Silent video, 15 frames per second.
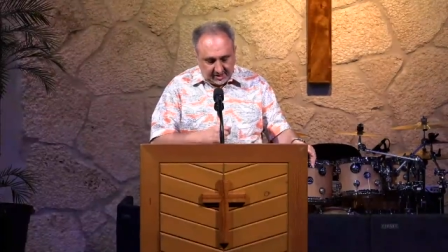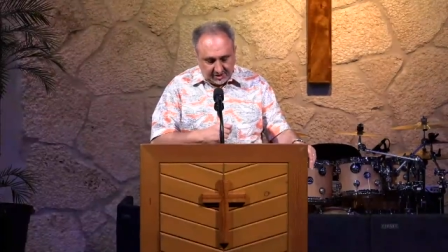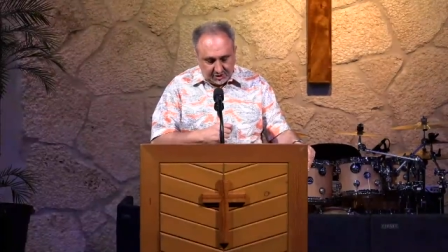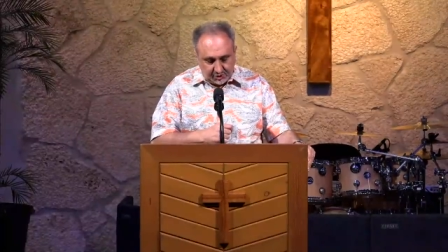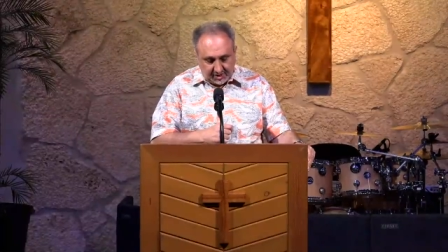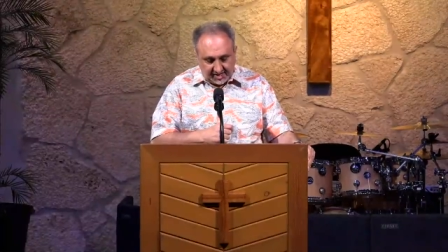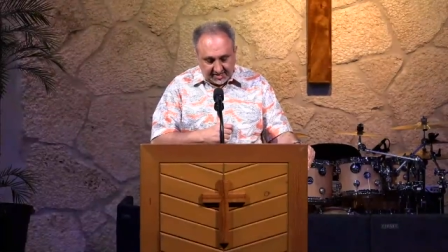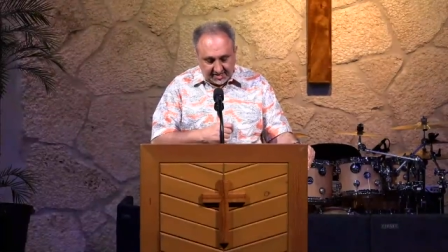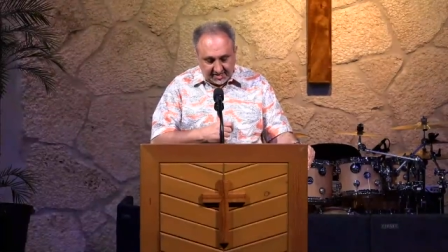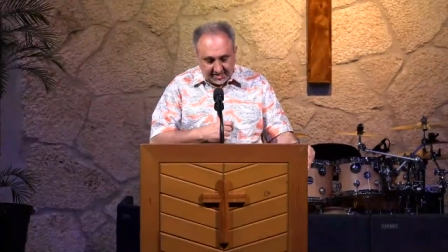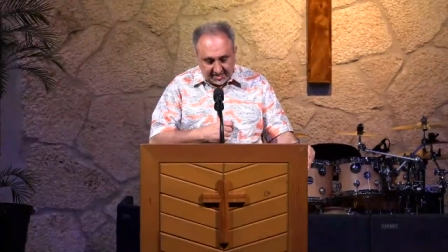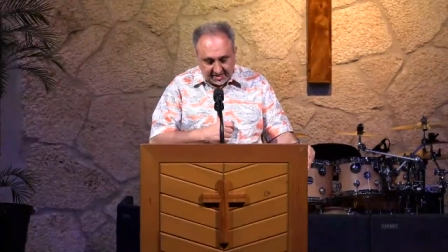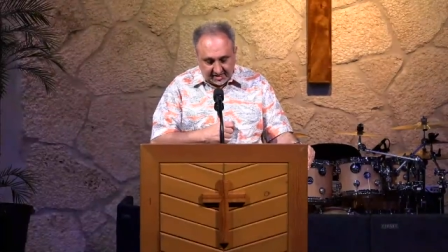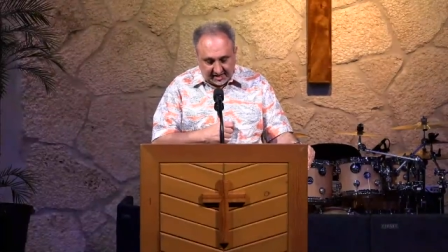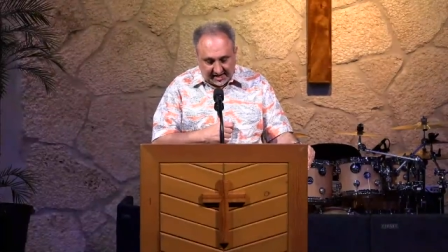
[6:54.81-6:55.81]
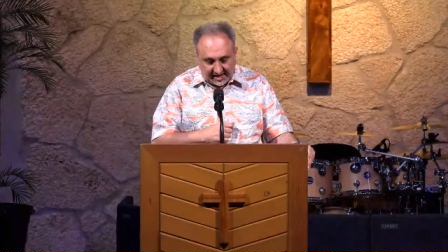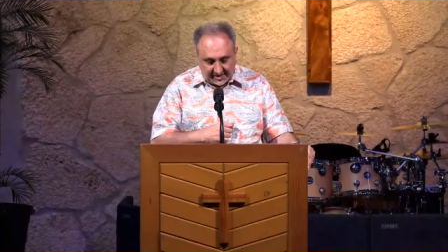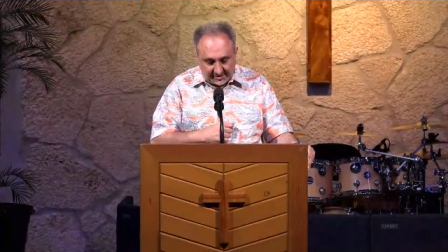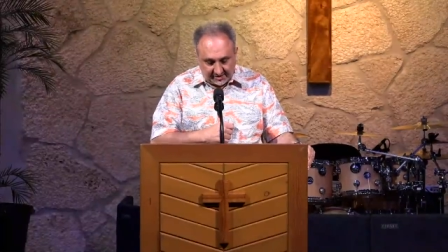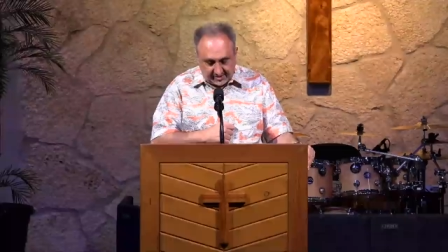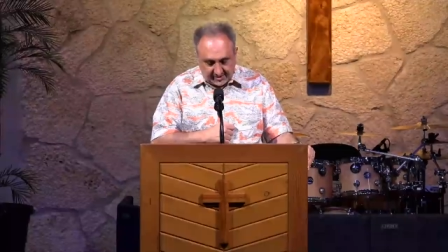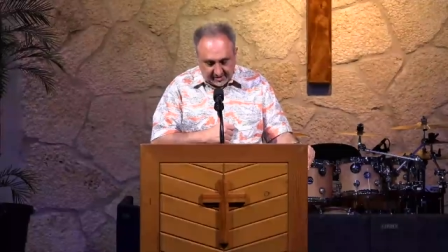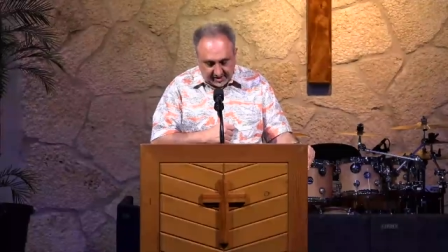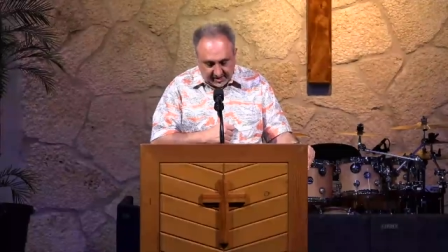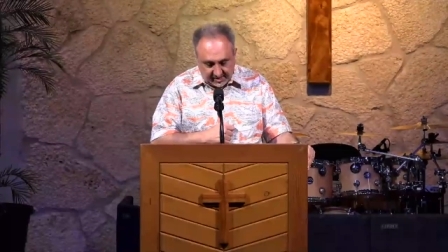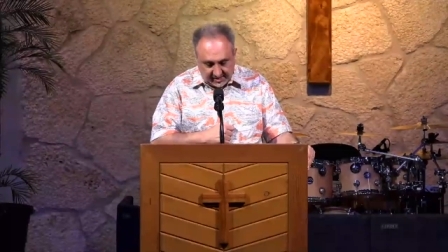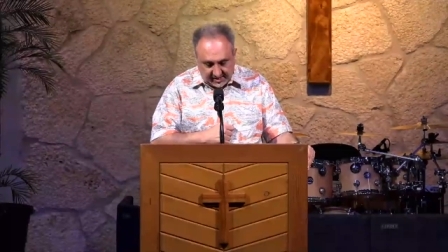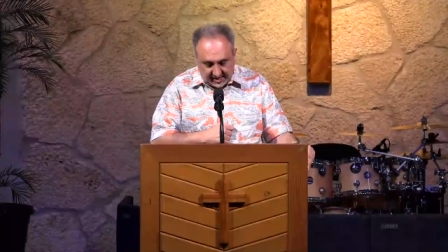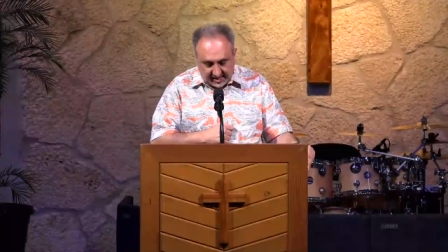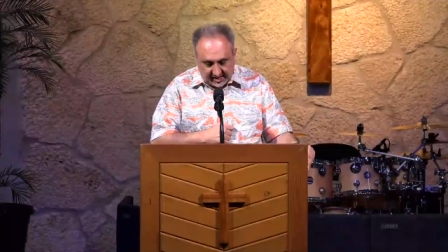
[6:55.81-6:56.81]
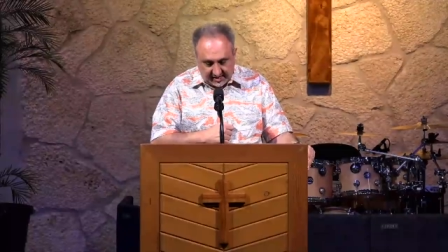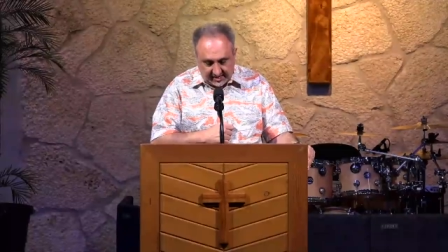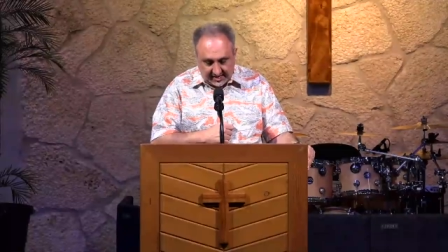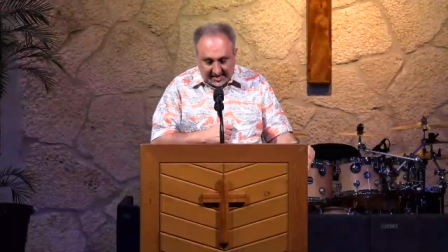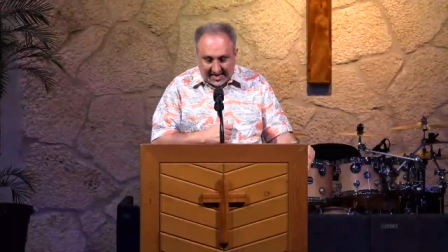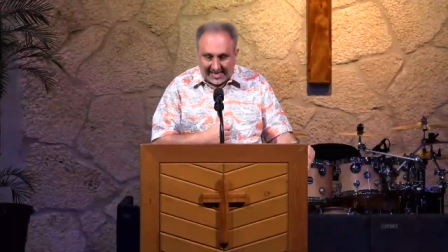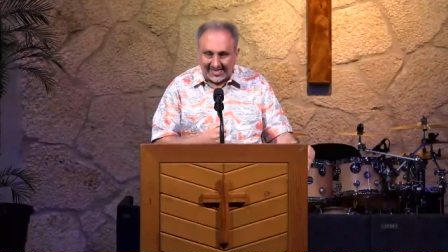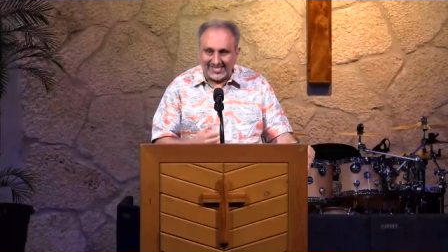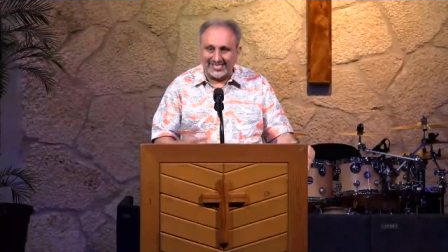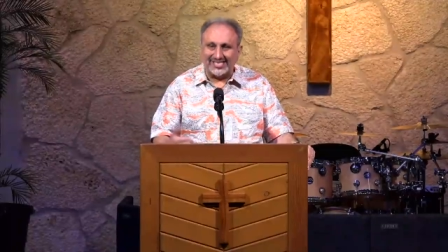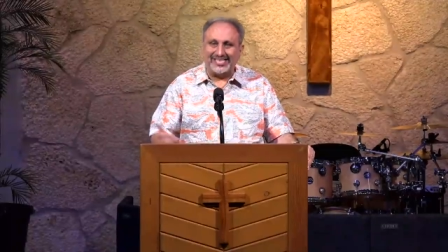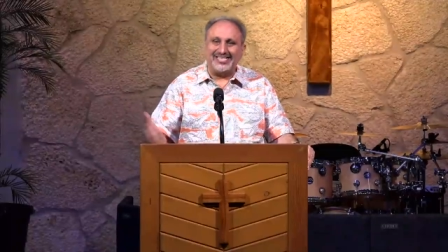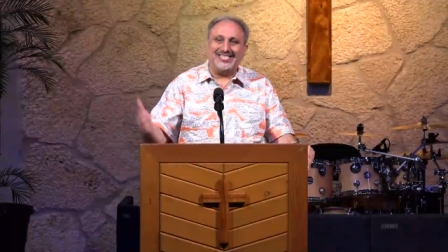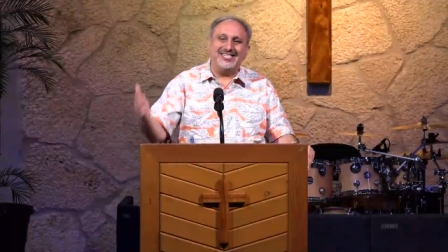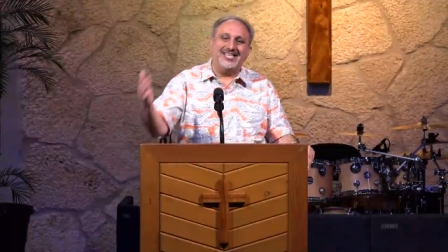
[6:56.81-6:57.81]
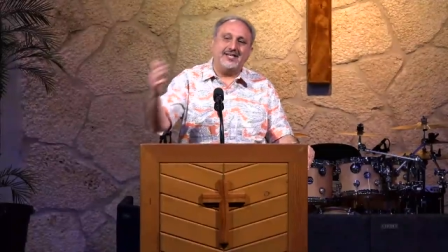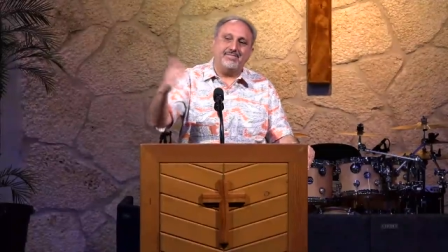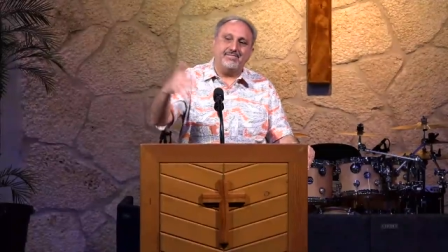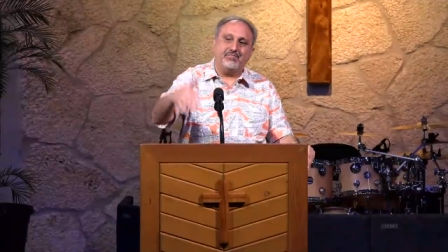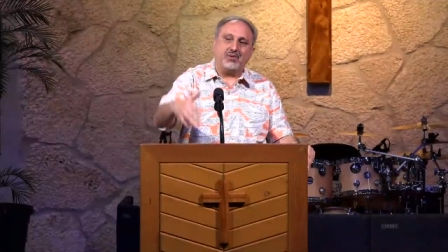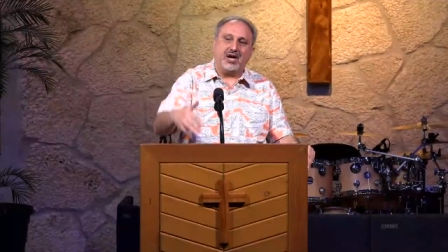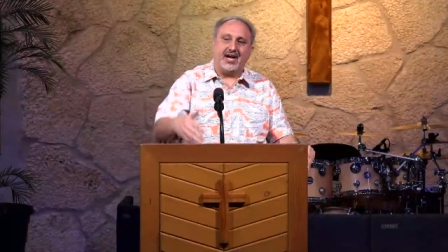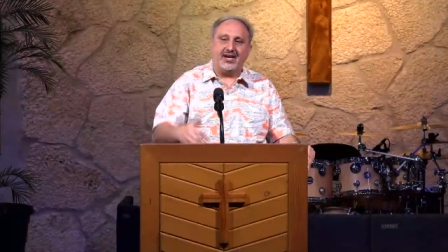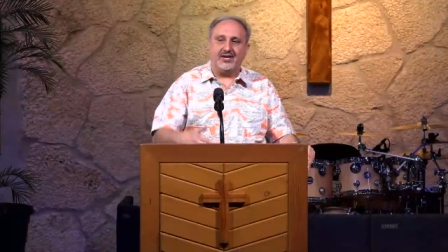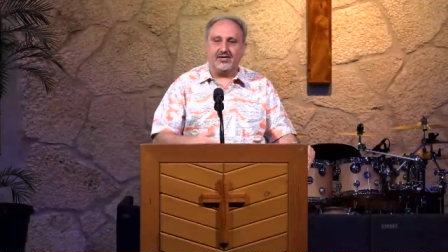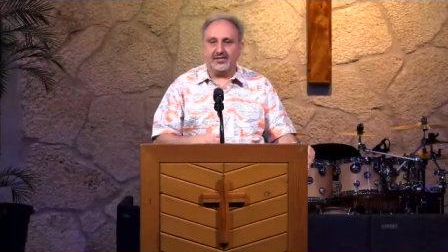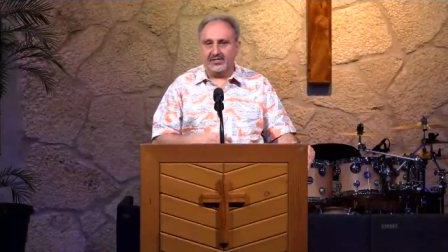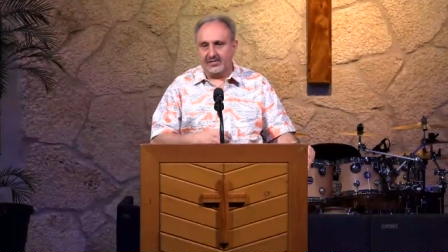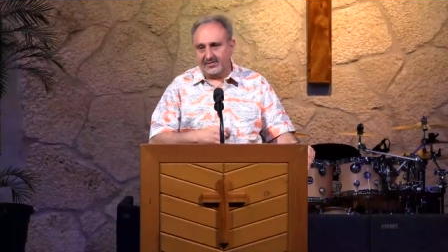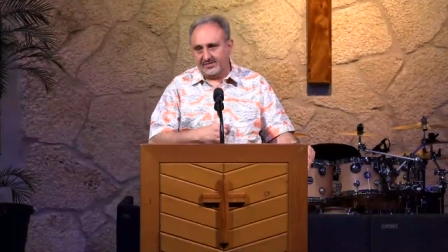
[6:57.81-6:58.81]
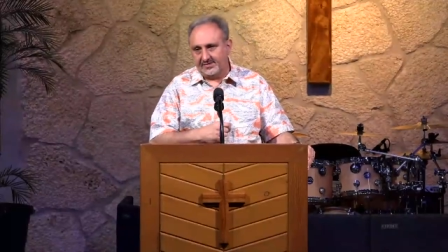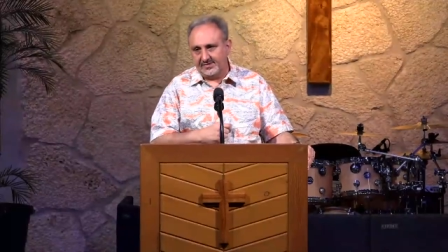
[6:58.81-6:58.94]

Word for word: address slander again, as he did prior